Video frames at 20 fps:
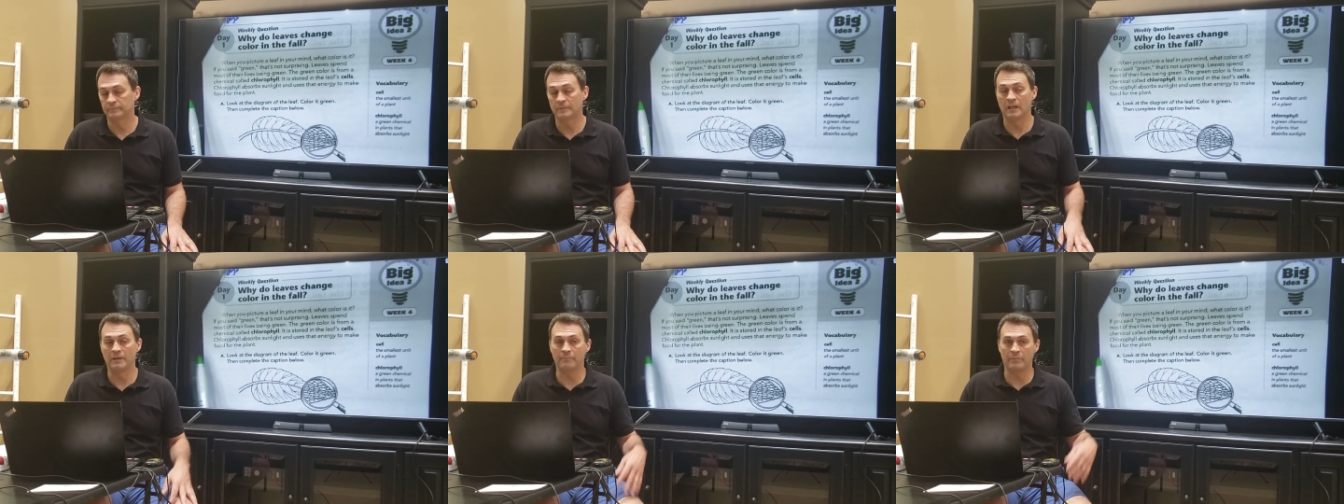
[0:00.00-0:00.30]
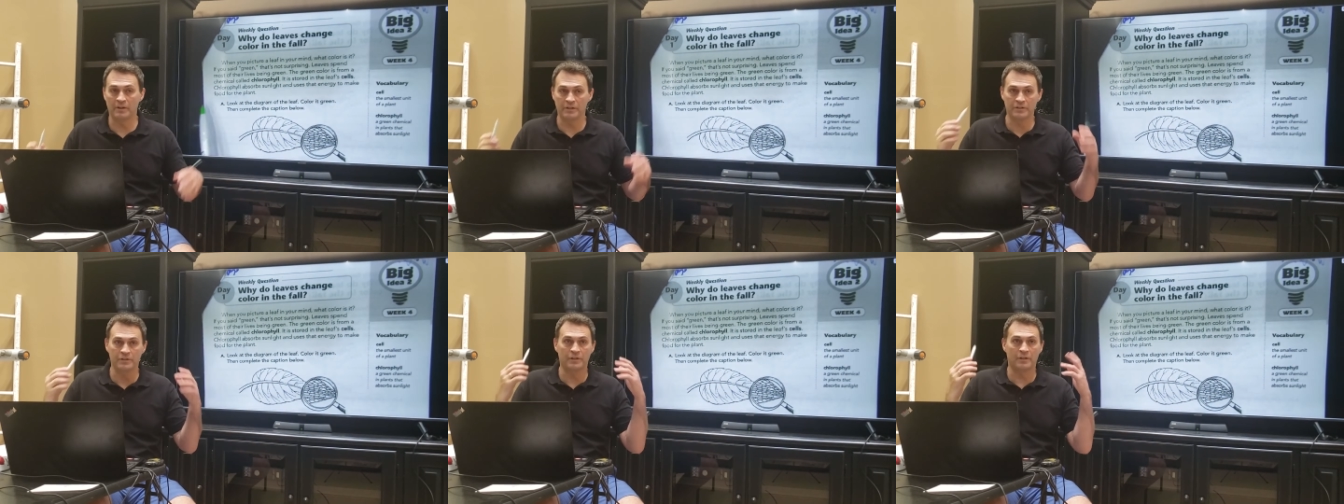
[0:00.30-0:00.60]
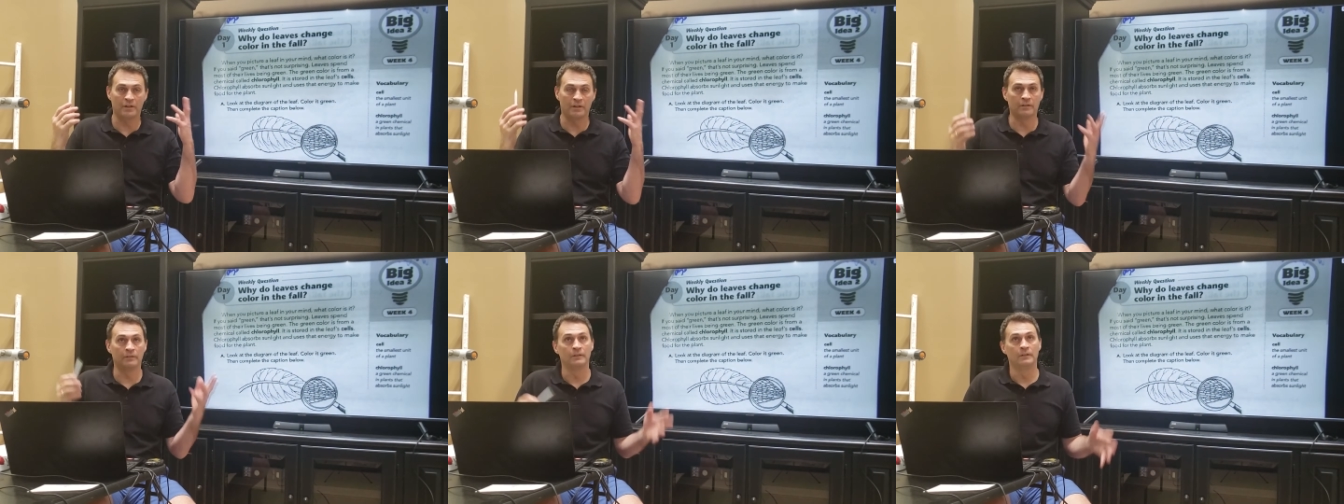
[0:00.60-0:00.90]
I
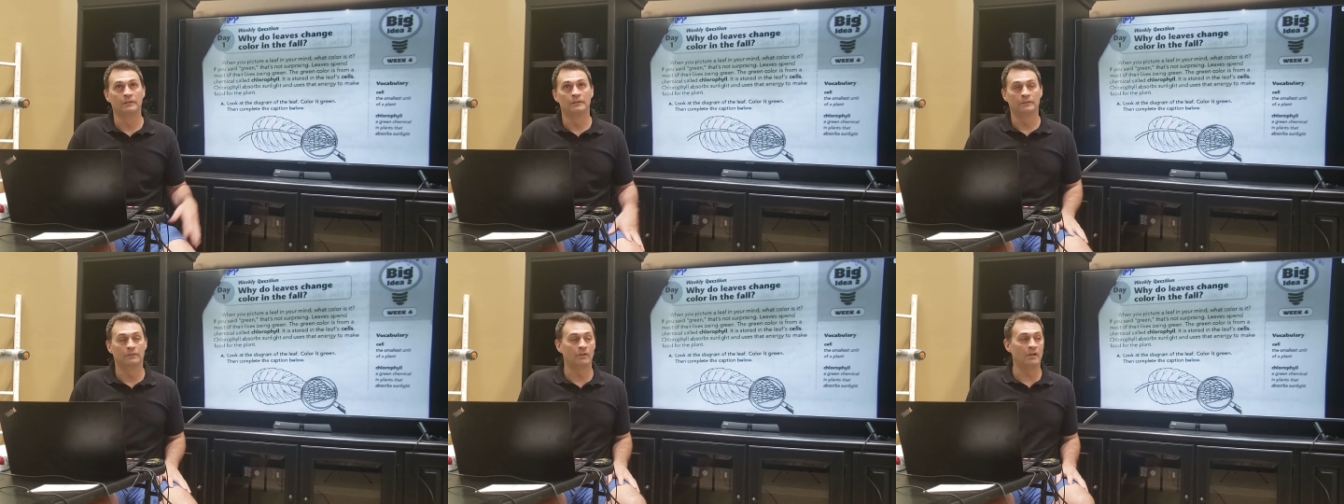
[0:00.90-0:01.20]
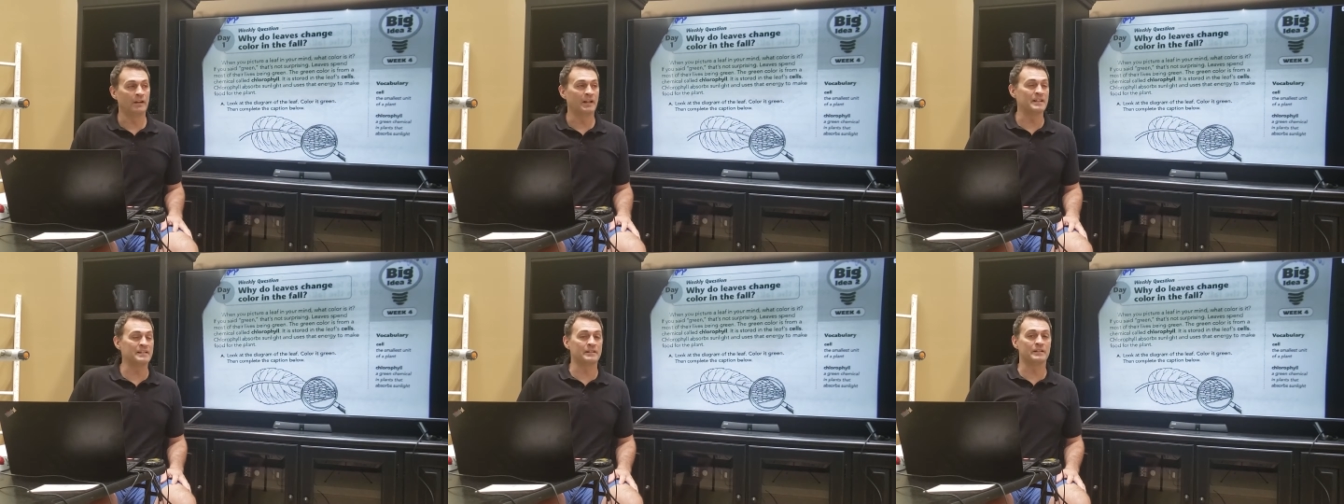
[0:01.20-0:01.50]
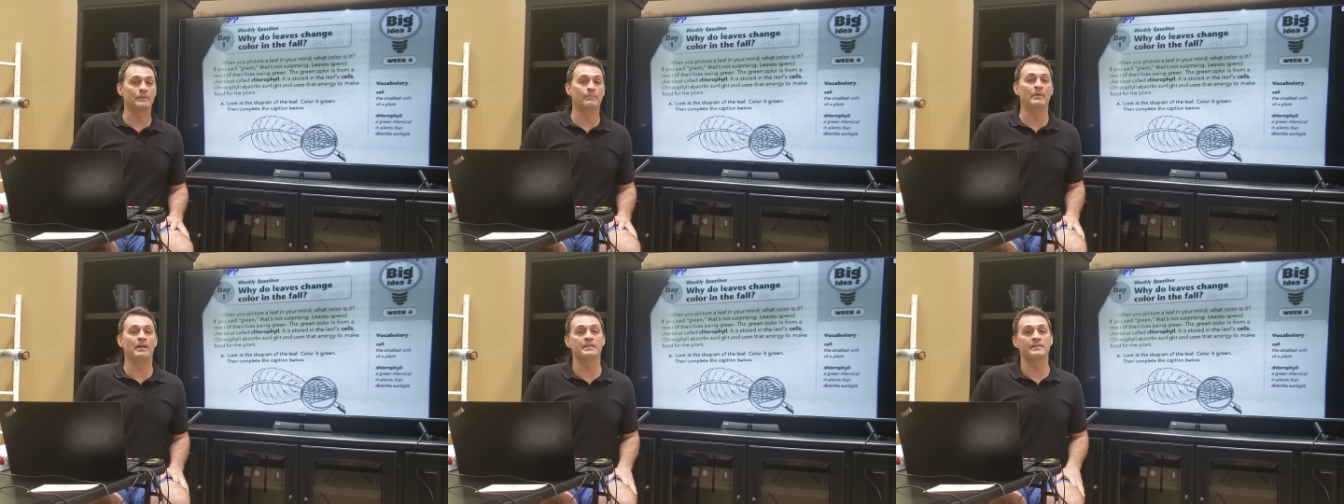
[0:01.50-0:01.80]
picture, I guess it
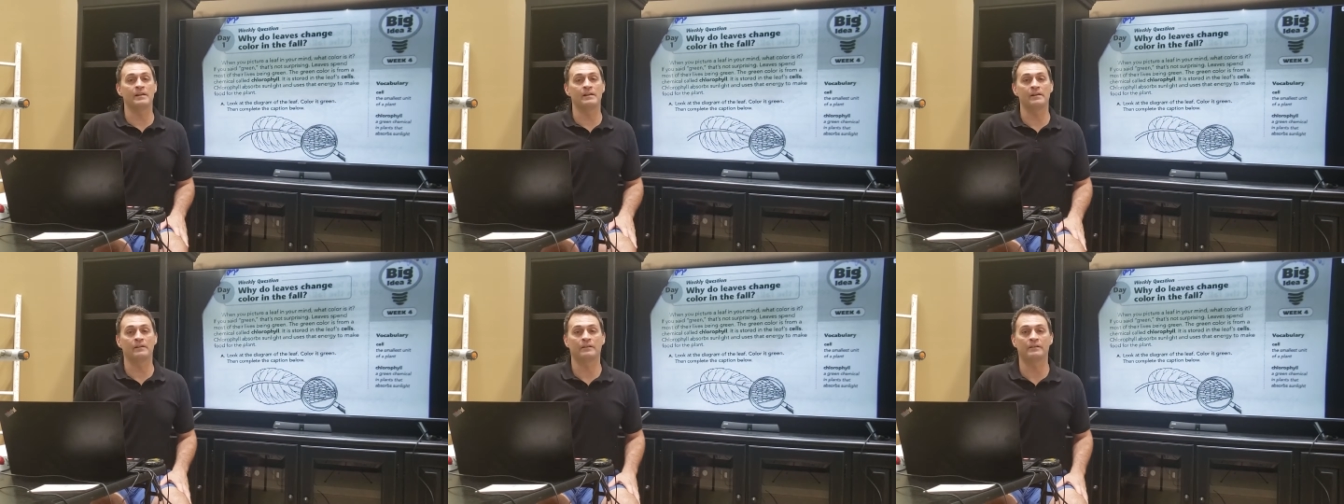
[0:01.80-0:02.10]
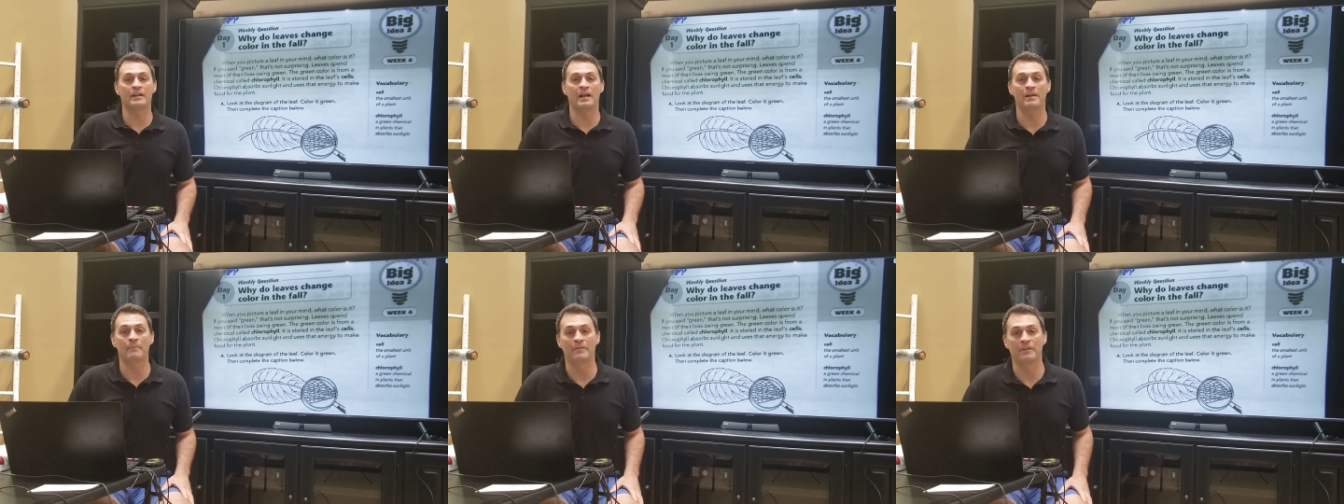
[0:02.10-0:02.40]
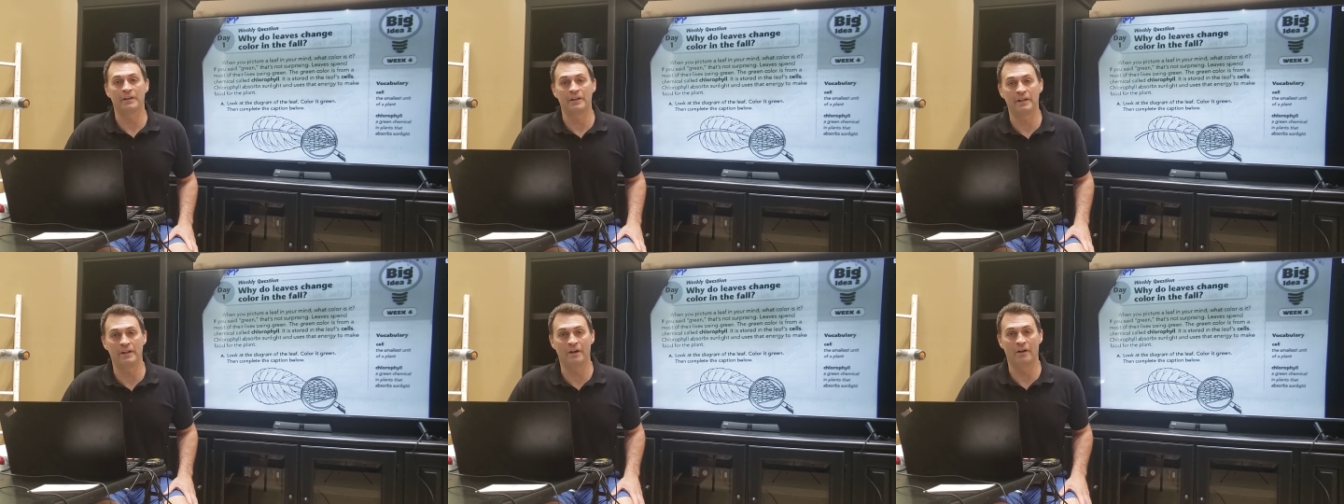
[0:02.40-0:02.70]
depends on the time of the
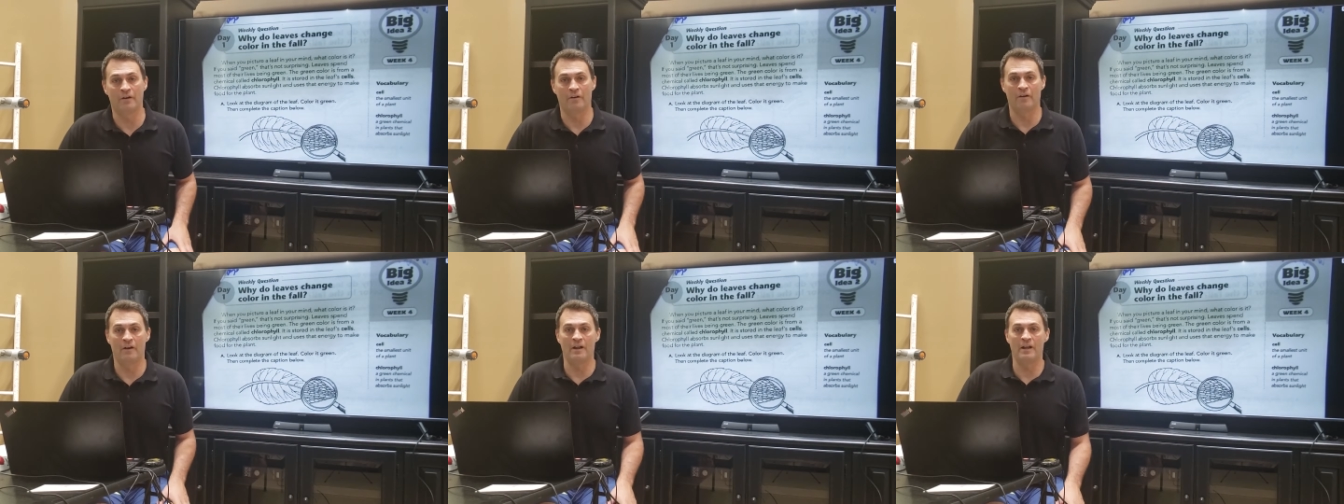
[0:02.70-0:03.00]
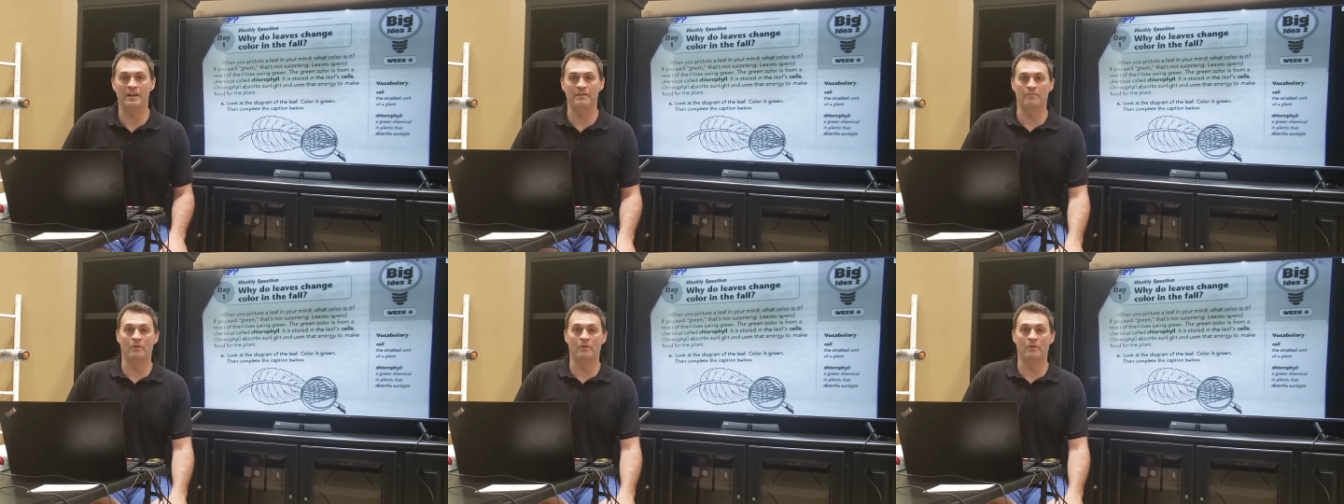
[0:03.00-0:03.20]
year, right?